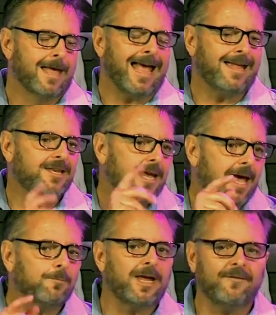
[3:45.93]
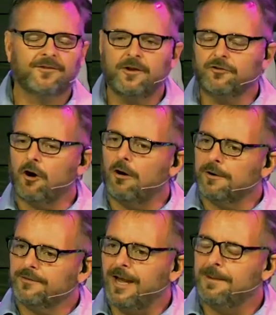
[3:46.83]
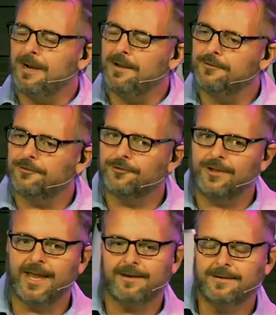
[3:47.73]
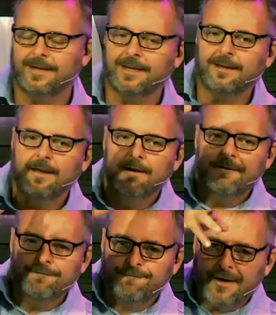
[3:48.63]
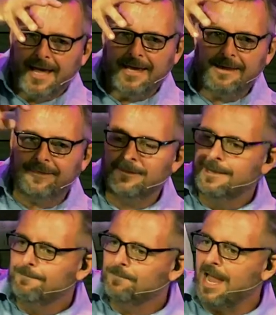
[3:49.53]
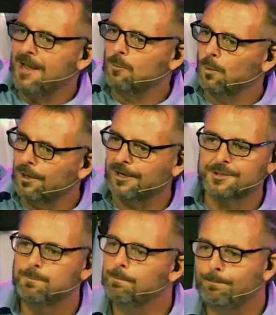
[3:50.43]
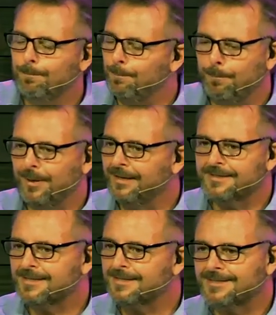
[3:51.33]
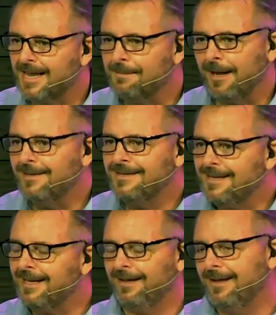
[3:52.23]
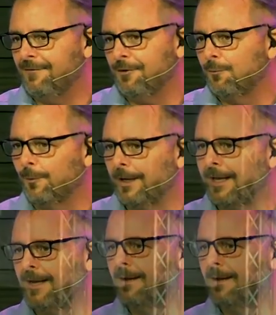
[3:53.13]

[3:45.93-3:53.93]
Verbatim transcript: And yet we have such a hard time understanding faith and works. But it's the same idea if you really